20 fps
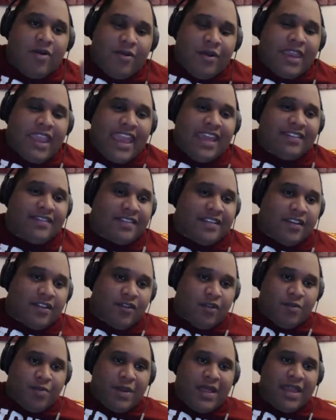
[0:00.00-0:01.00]
can't stick to
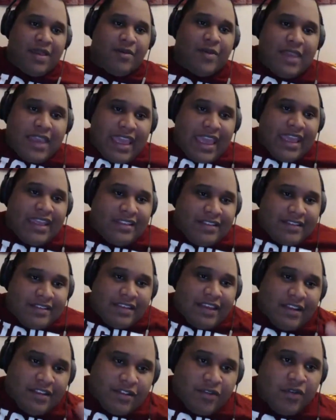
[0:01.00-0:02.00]
a plan. We can't
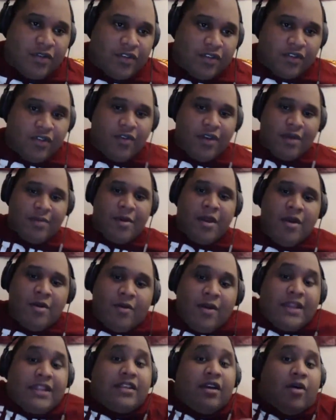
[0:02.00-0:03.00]
stick to a script.
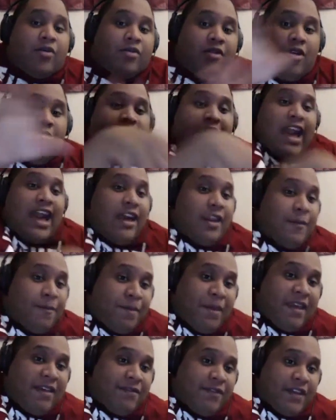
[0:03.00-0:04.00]
We don't know how to
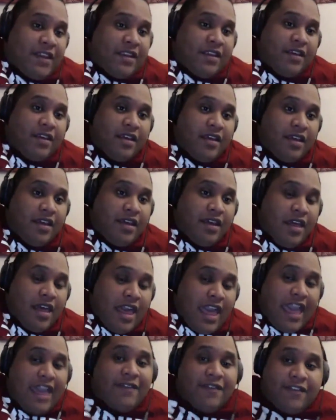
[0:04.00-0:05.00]
pivot.
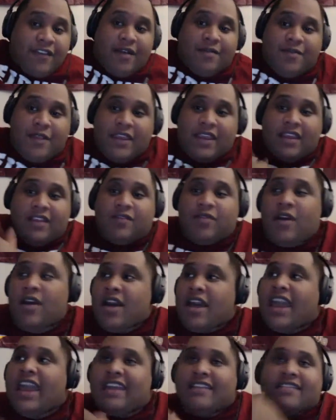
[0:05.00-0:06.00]
If something gets wrong,
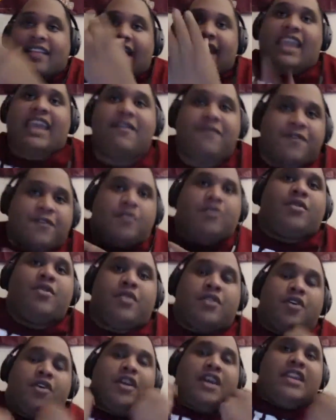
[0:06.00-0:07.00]
it's like if
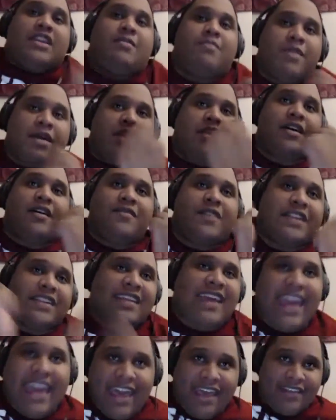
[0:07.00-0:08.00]
you're in the middle of a
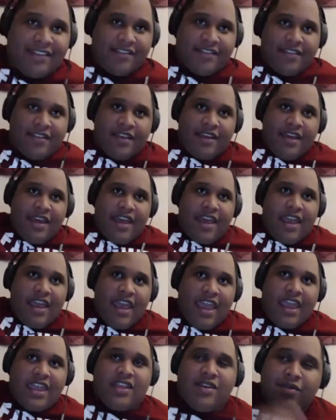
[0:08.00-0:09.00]
test
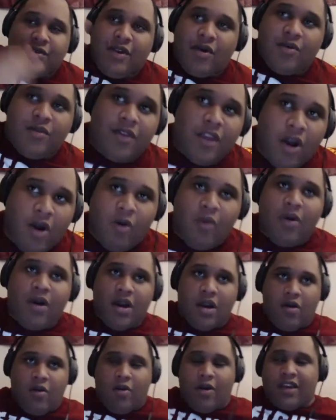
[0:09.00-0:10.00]
and you don't know
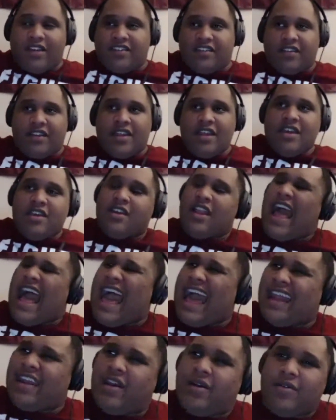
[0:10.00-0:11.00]
one question.
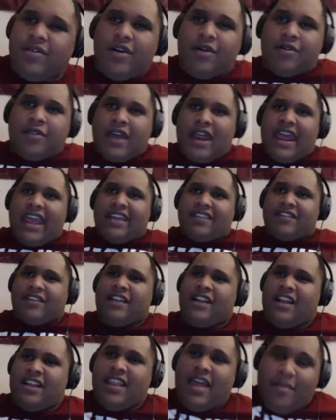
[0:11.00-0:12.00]
I don't know that answer.
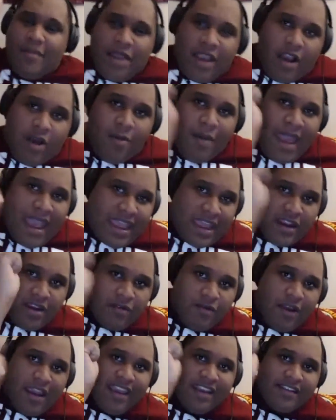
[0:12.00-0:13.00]
Let me go back and
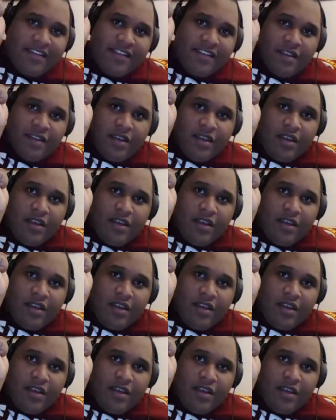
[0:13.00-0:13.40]
erase